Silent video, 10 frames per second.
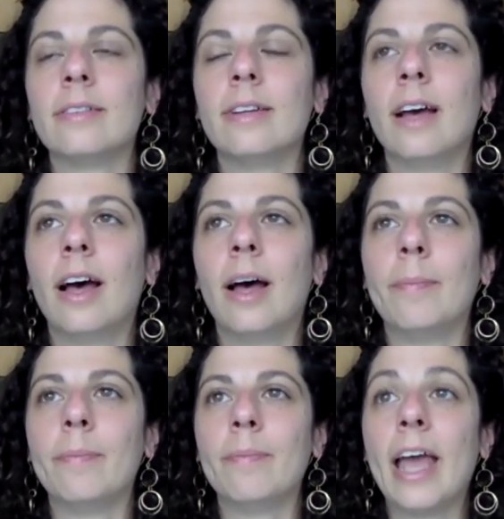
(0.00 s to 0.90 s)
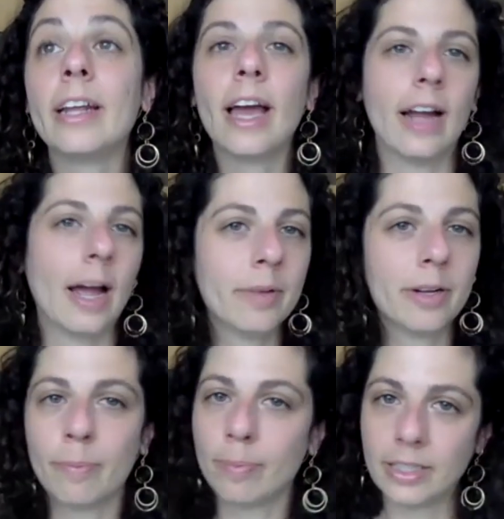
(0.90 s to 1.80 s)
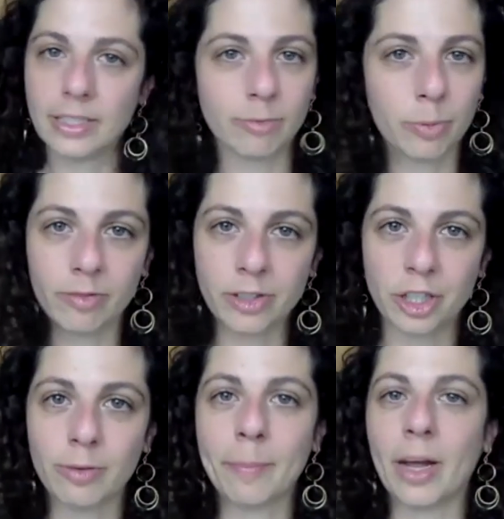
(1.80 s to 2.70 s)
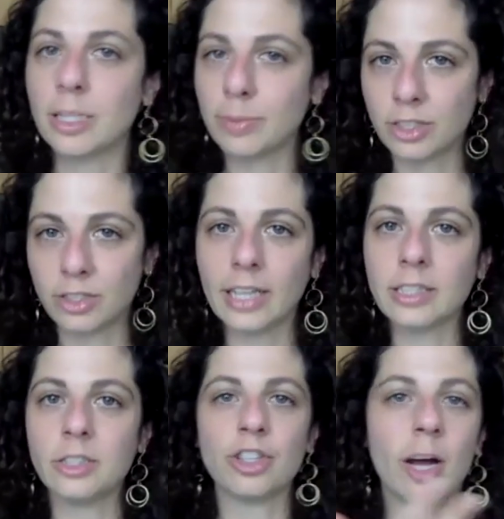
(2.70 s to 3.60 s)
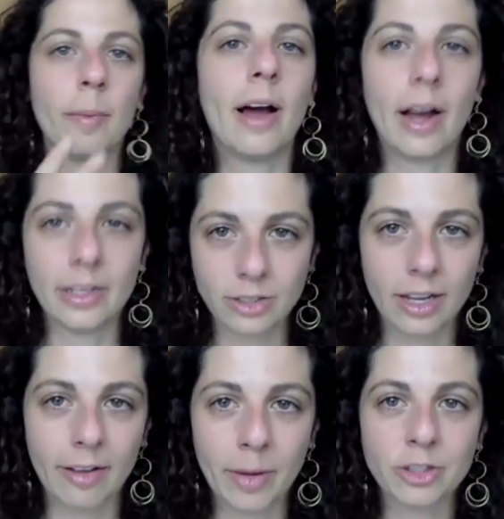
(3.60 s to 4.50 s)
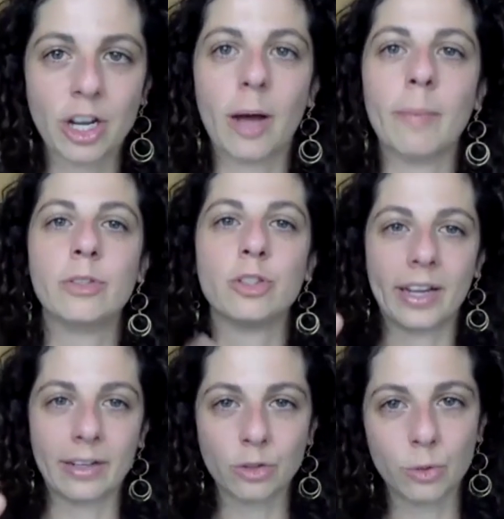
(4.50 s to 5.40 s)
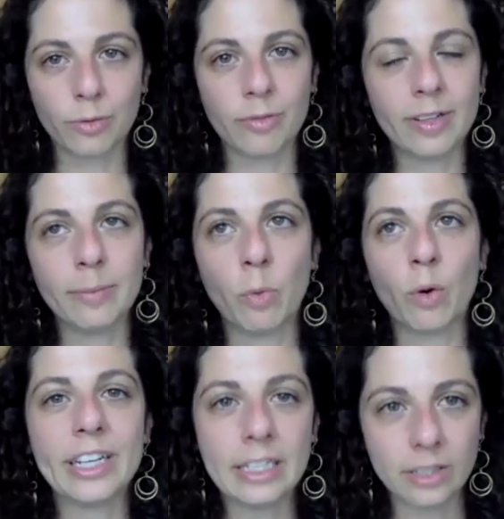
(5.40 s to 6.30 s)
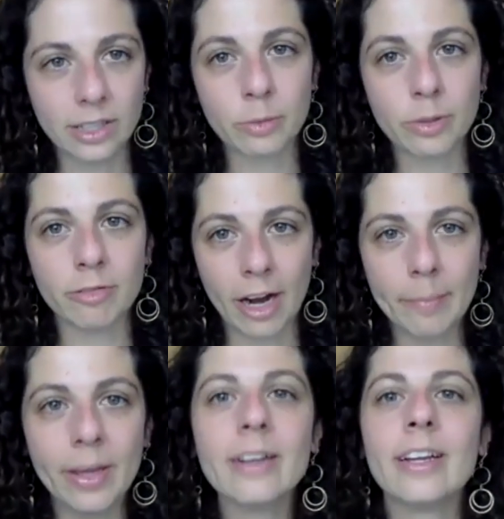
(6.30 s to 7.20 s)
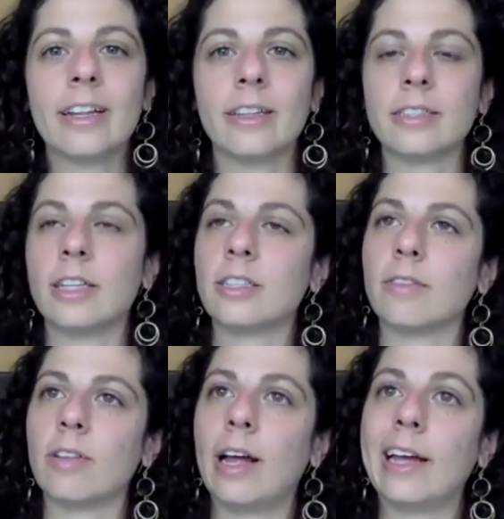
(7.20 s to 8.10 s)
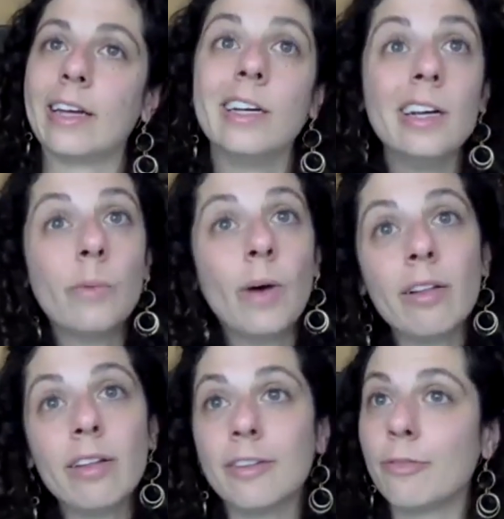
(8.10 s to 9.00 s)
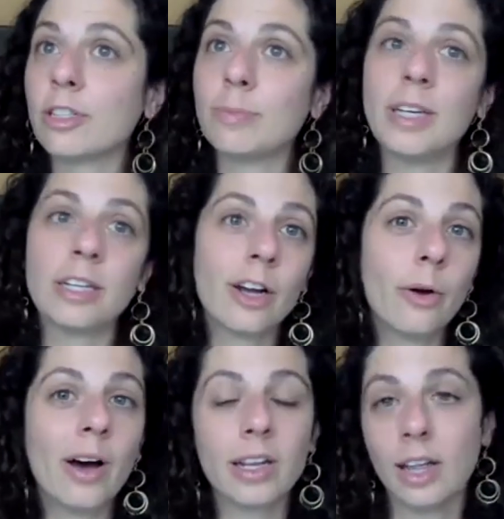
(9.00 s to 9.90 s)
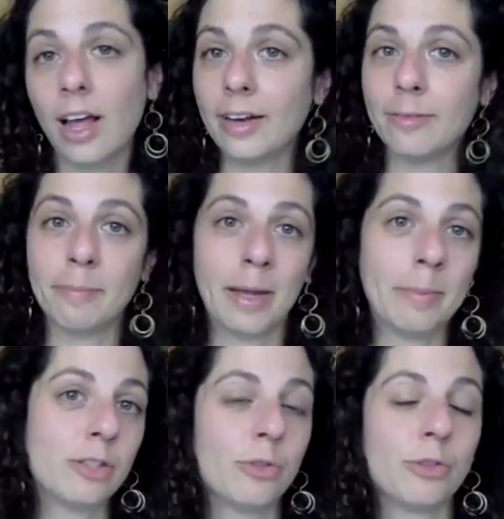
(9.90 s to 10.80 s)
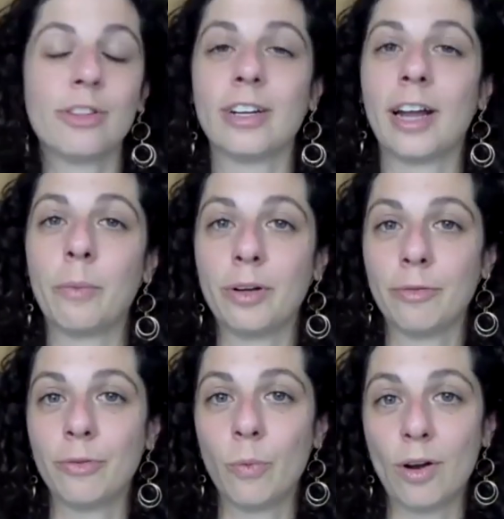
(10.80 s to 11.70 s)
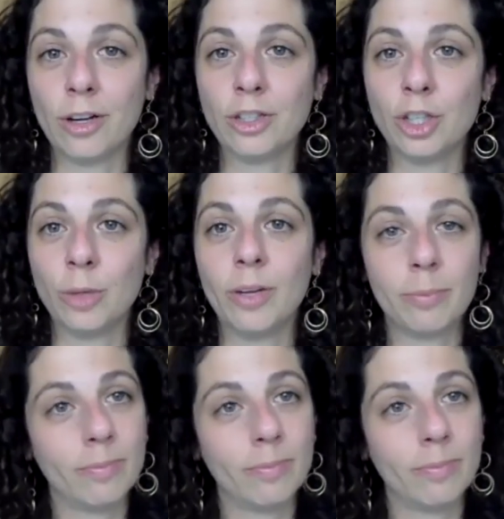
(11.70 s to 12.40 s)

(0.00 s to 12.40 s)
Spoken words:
and again, I'm in a place of privilege here, right? My husband still has his job. I still have my job. So I can sort of more easily reframe it in the sense of like, well, it forced me to go online maybe sooner than I would have wanted to, but